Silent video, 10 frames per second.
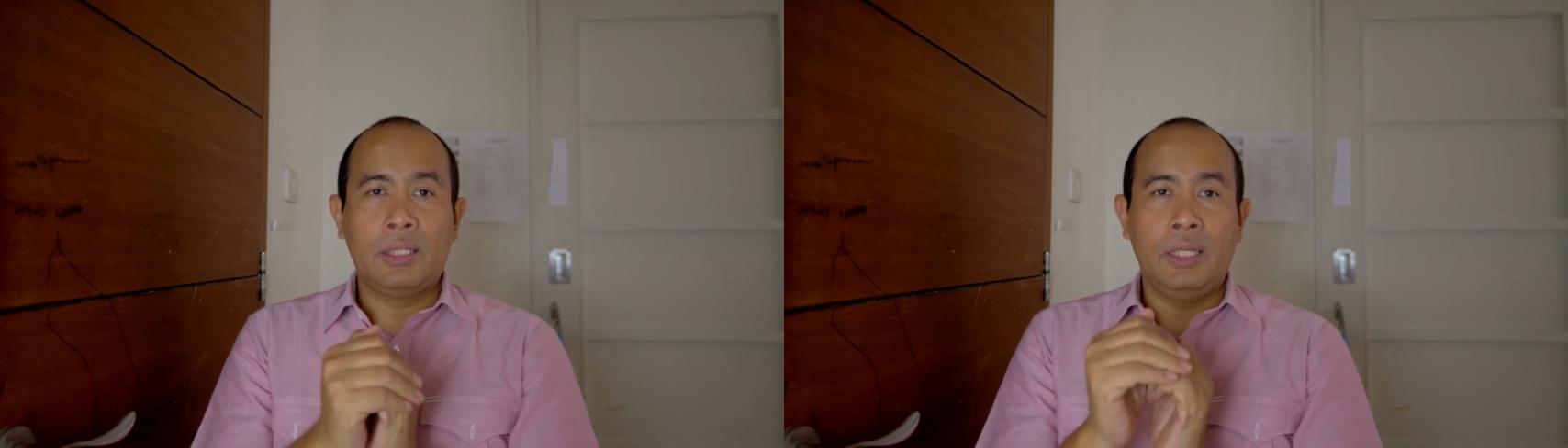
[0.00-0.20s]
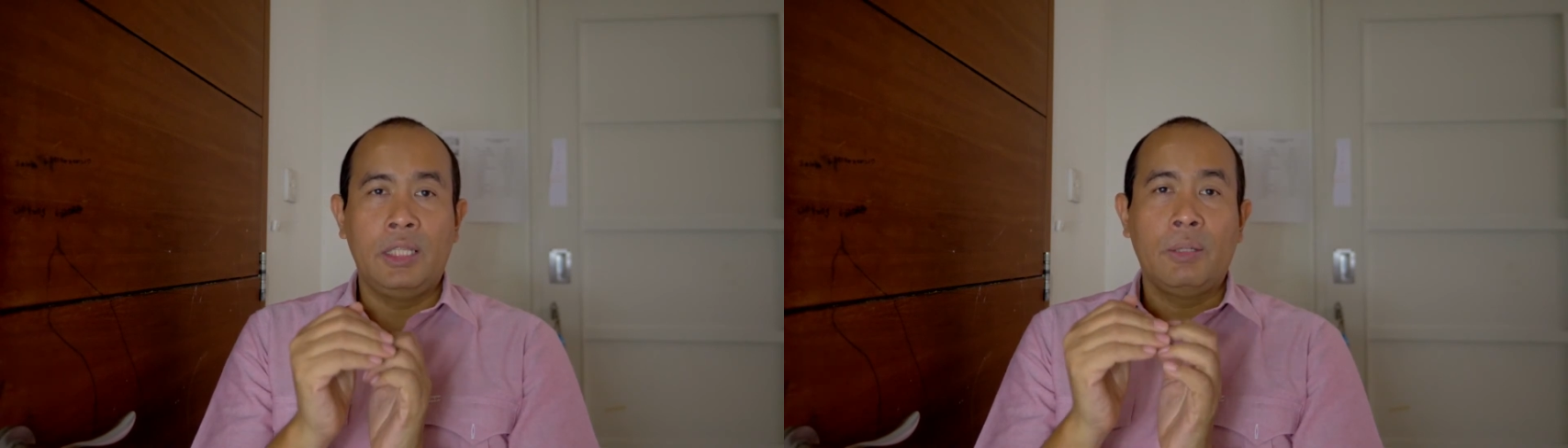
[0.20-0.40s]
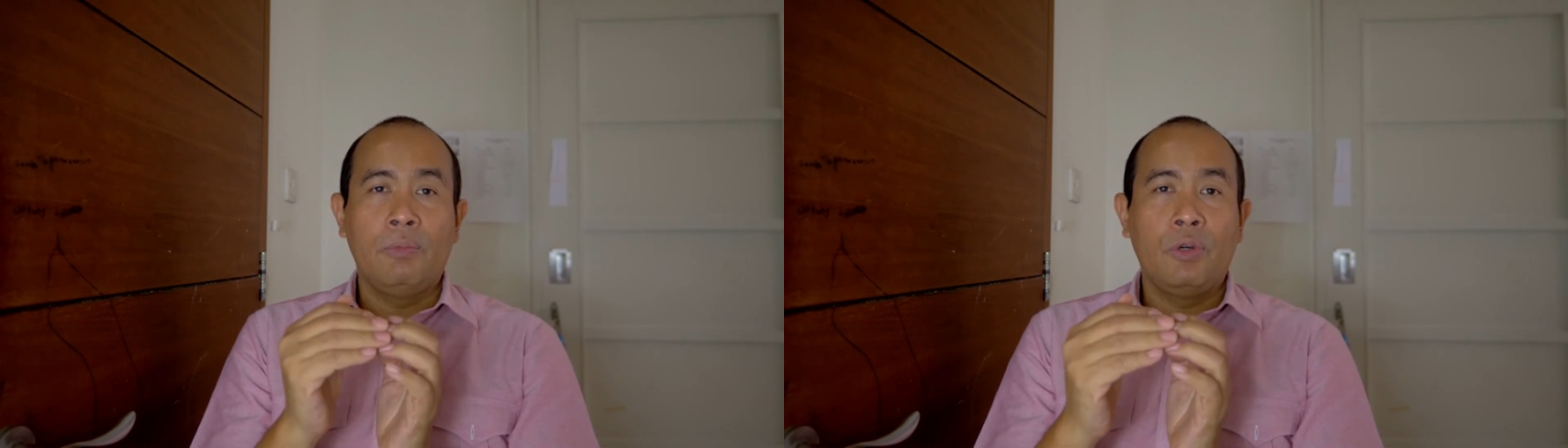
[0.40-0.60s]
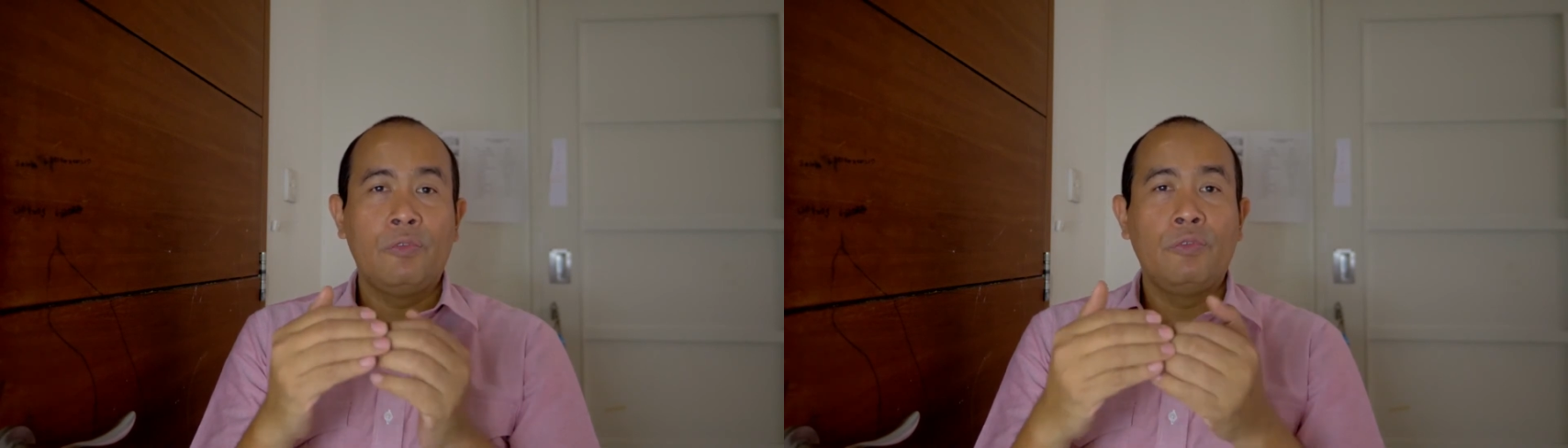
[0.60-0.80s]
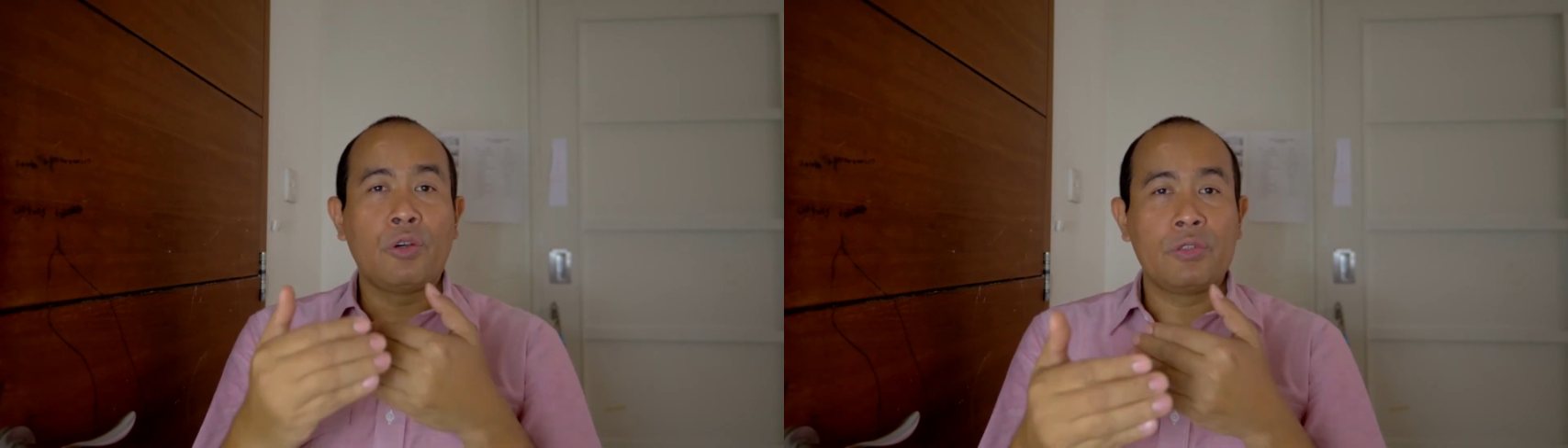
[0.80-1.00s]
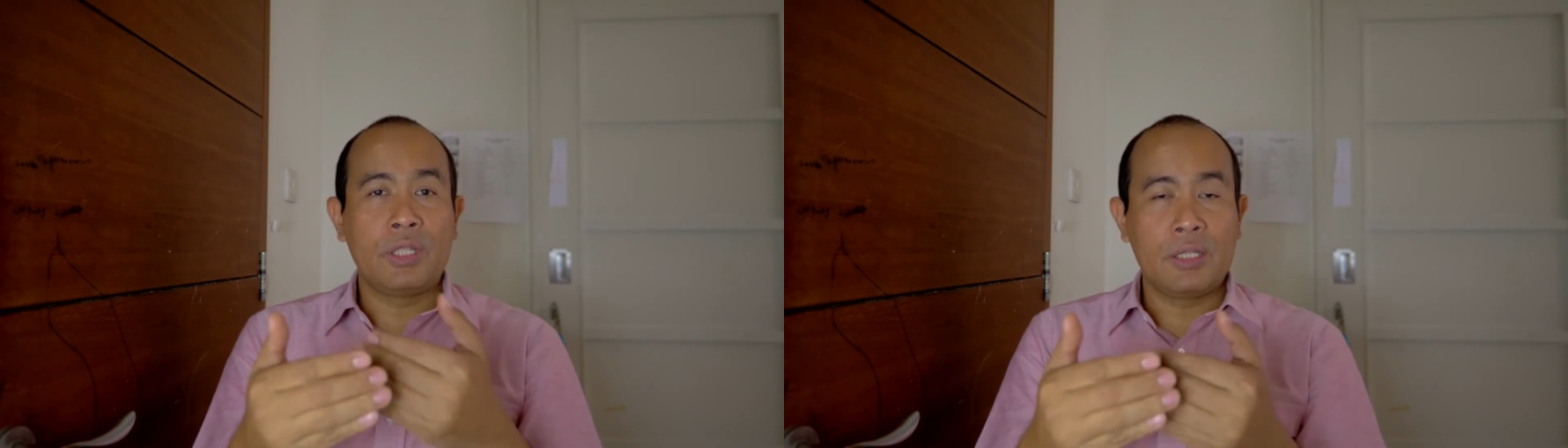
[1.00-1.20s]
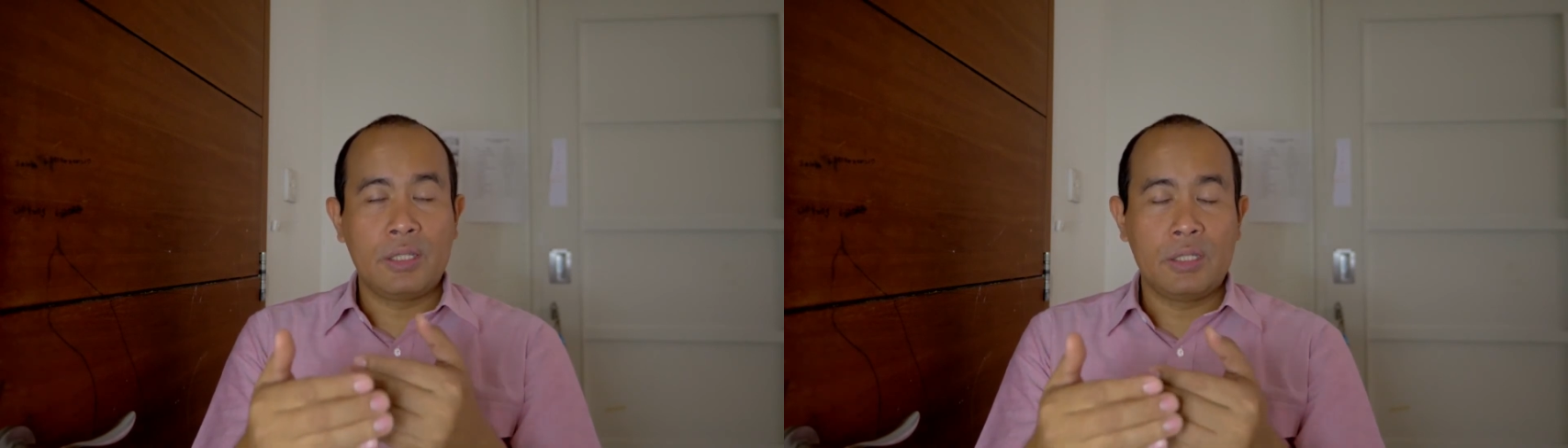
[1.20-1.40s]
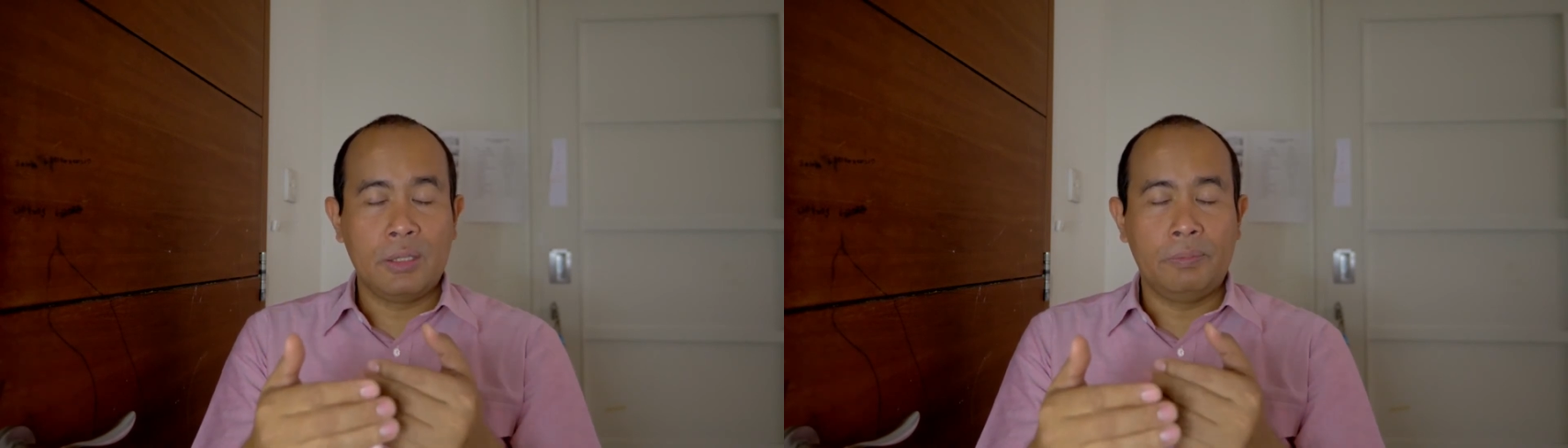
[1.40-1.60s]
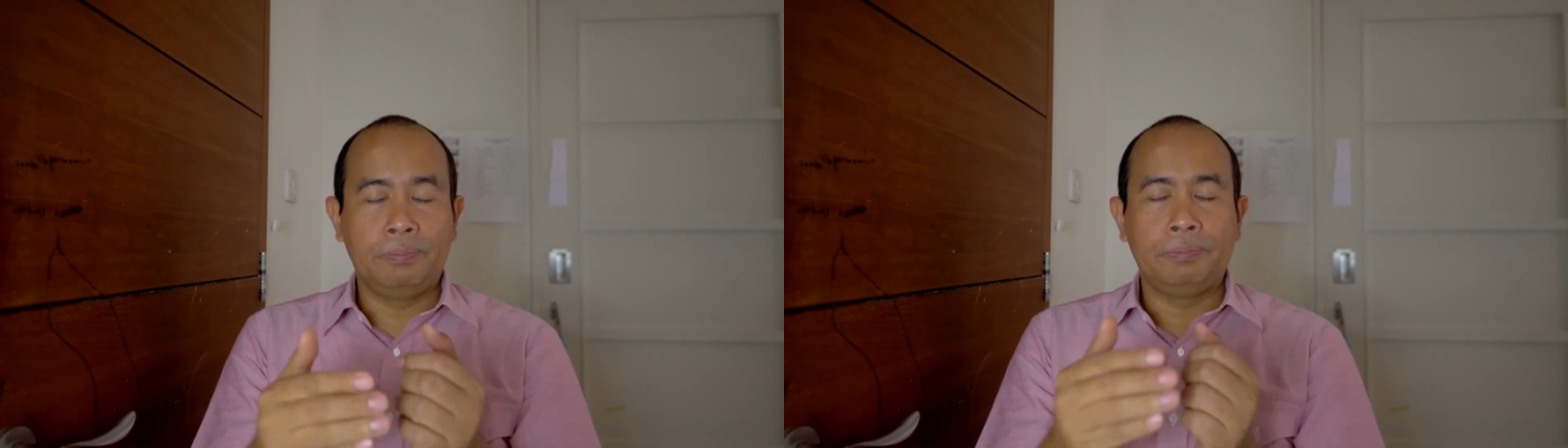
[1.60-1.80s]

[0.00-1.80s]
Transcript: in terms of focusing system.